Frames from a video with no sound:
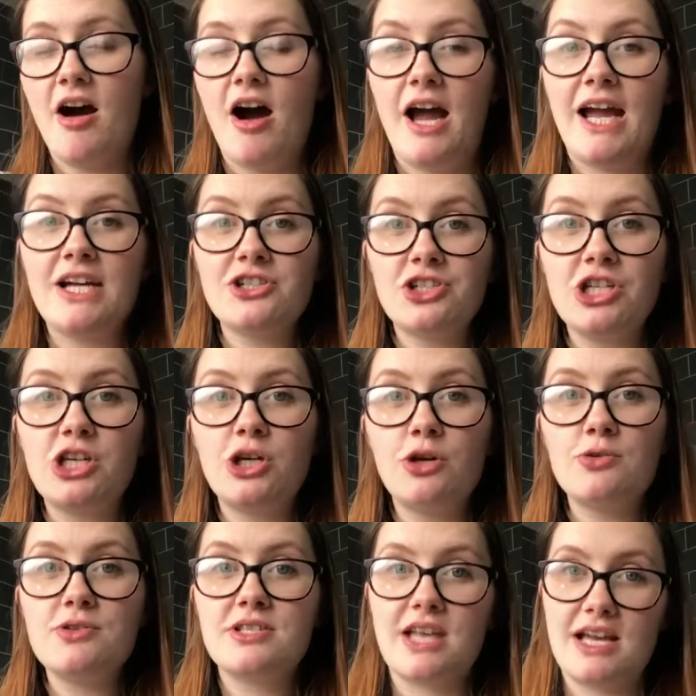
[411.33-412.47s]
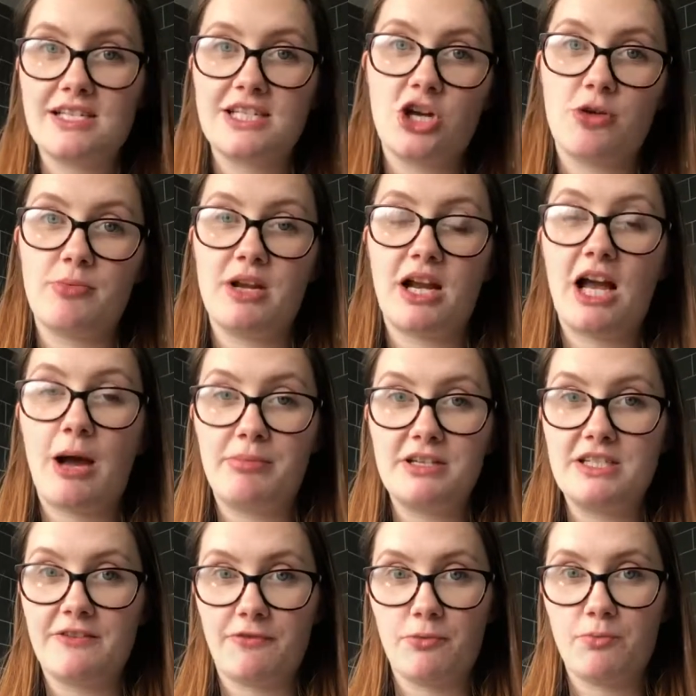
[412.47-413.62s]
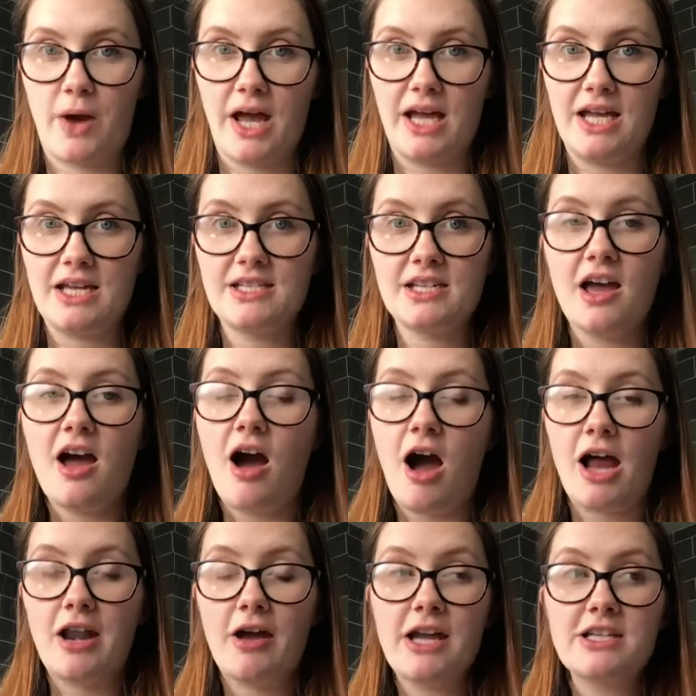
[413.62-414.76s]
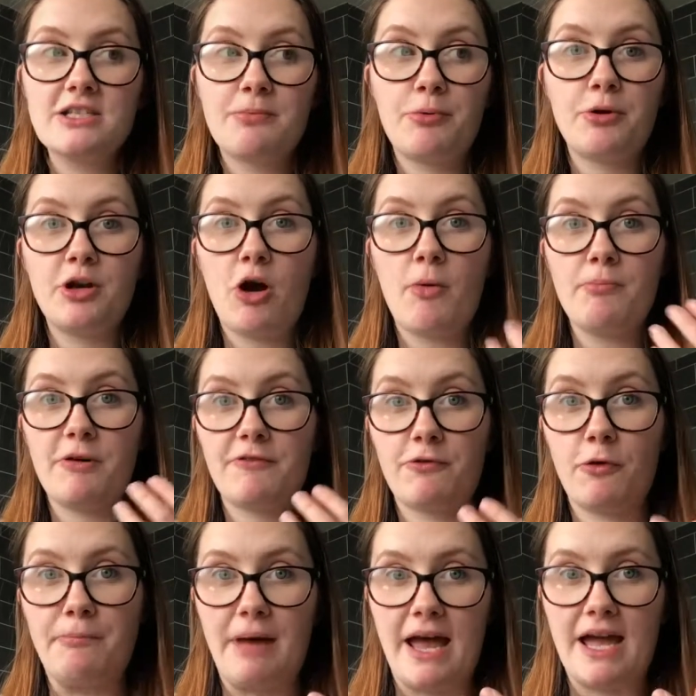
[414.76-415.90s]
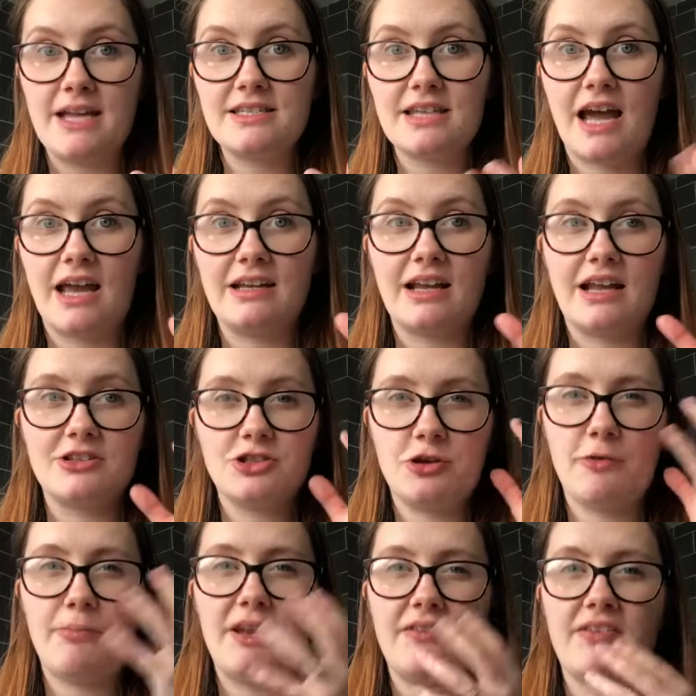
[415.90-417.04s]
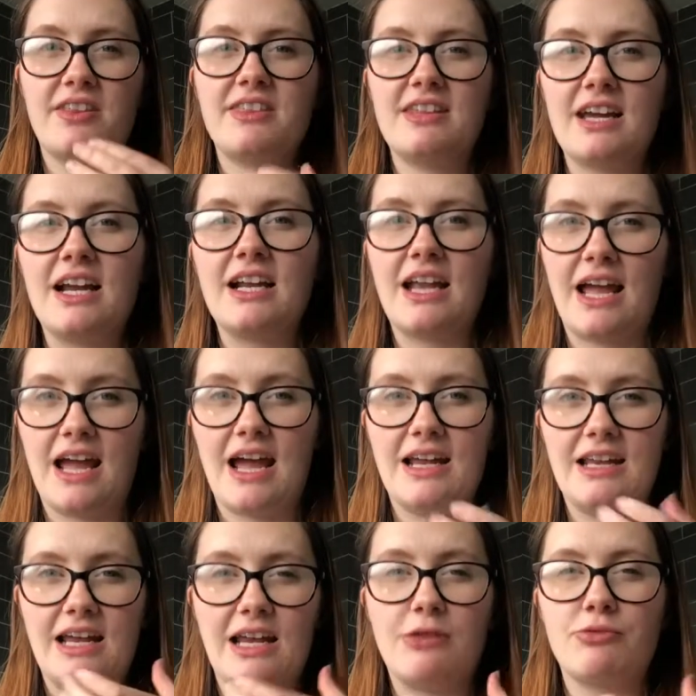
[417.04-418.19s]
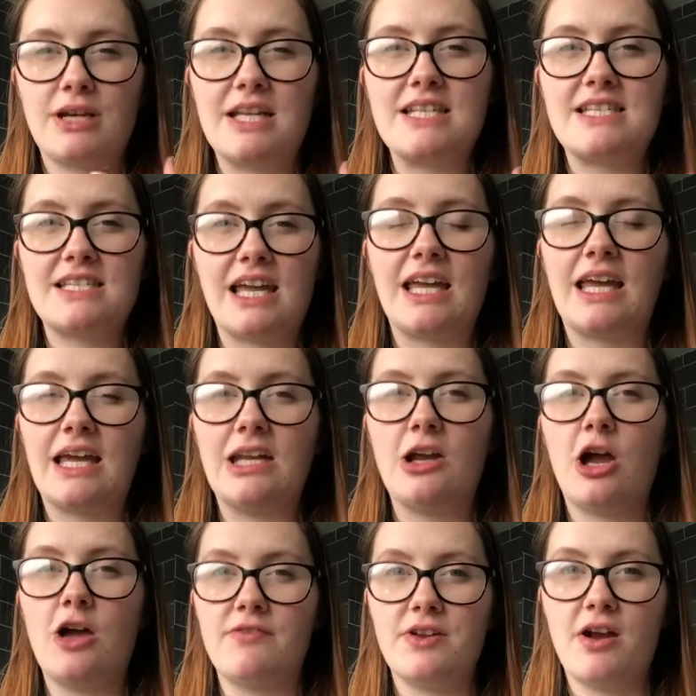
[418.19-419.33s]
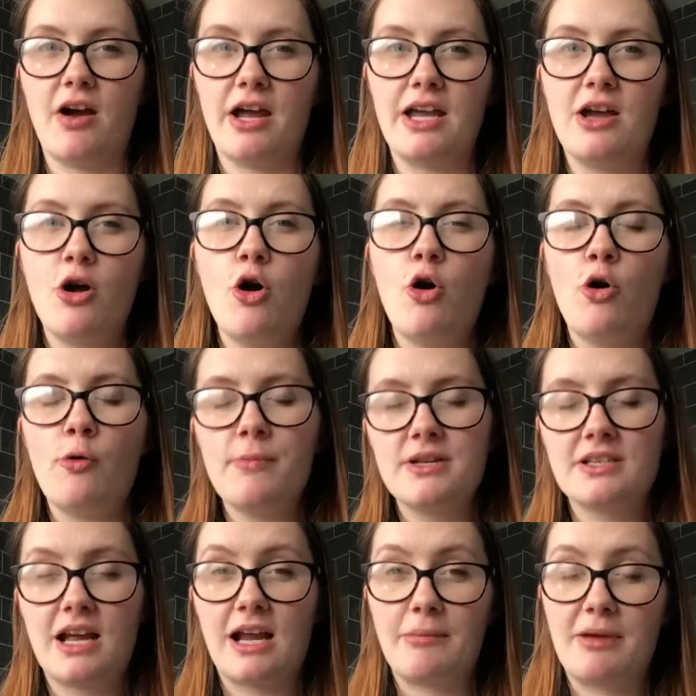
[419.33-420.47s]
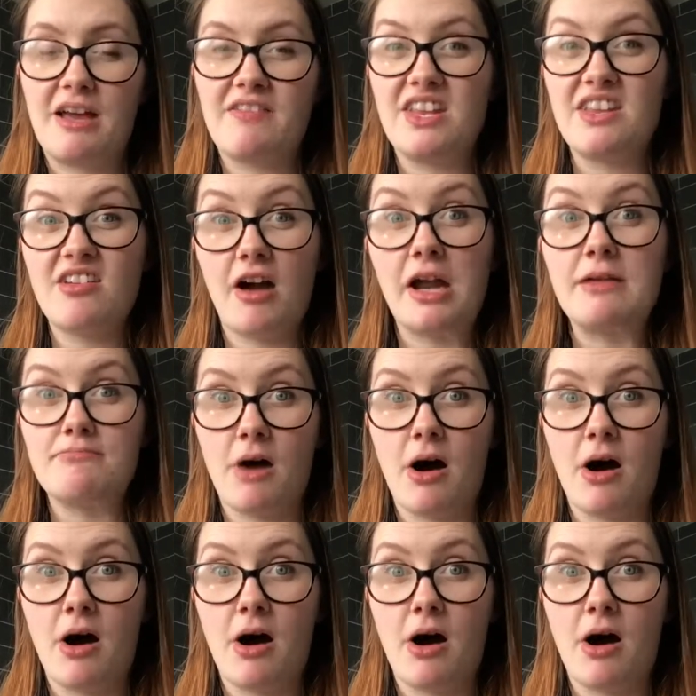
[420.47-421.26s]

I actually use that serum in a couple of different ways. I like to put it on before bed and do a bit of a thick layer and let it really sink in overnight, almost like a bit of a night